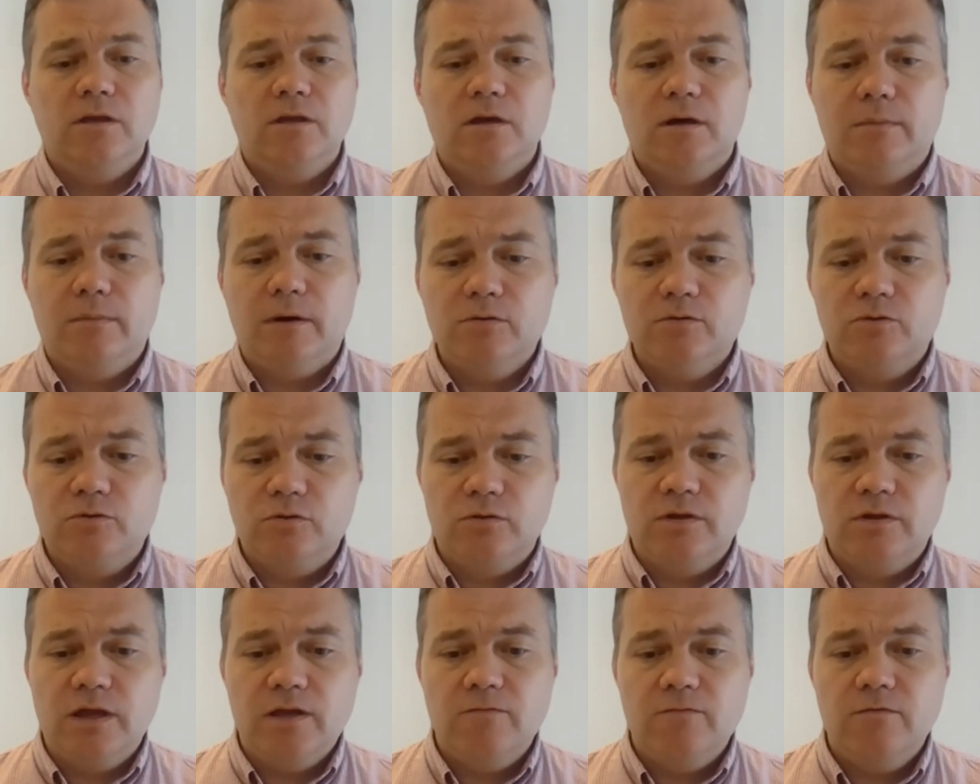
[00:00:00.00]
think about
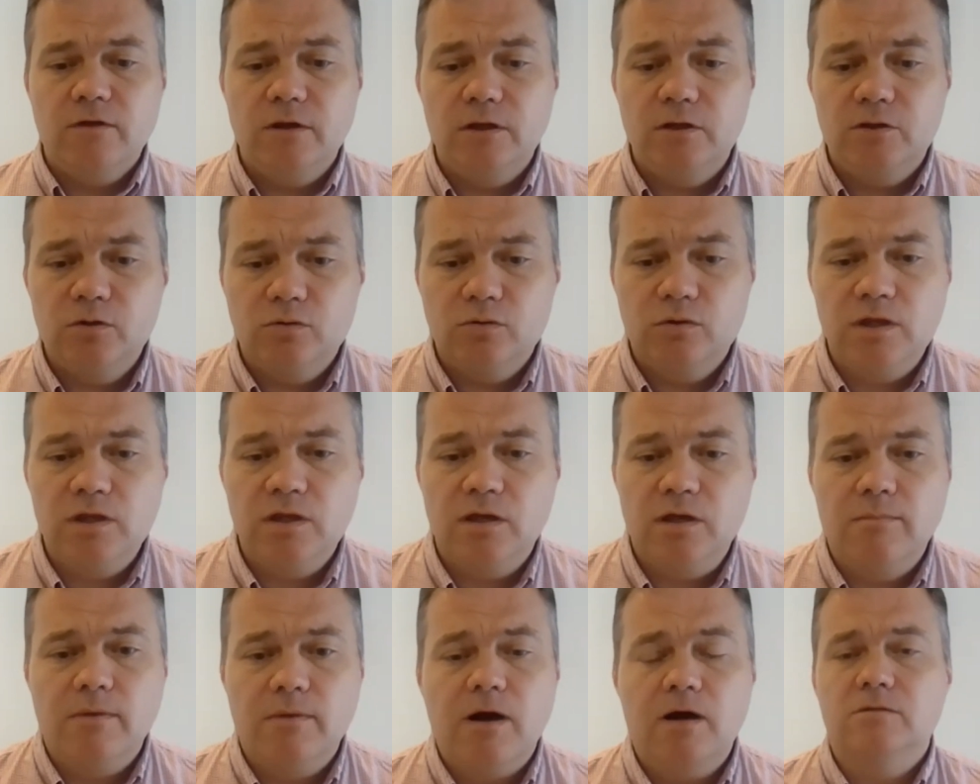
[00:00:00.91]
today. We need to
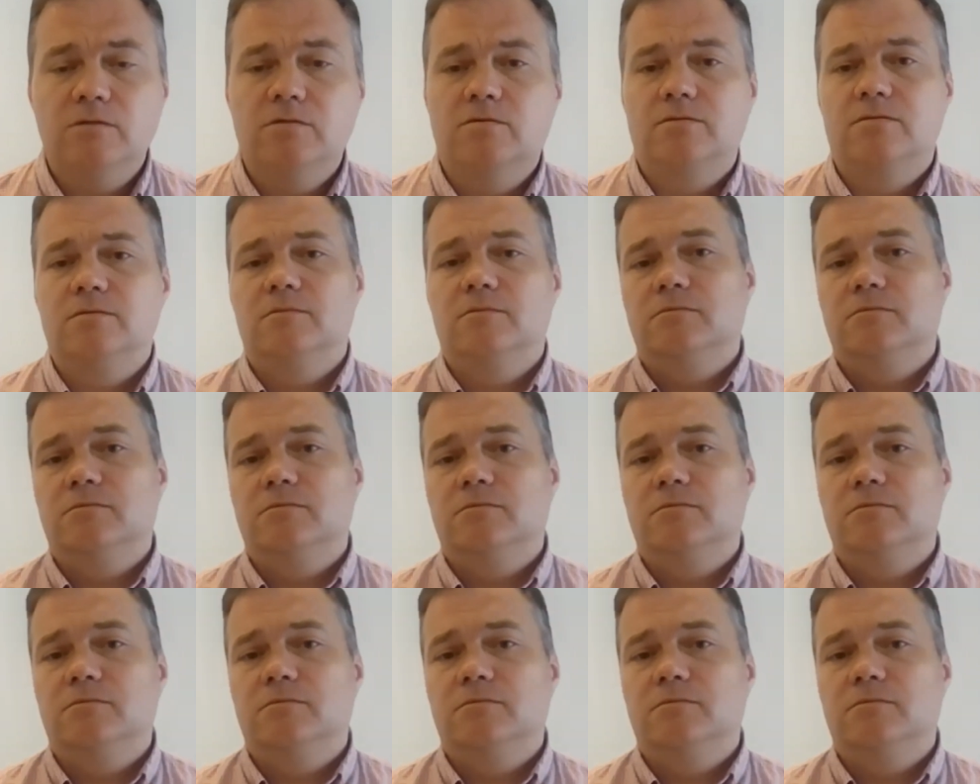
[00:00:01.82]
think about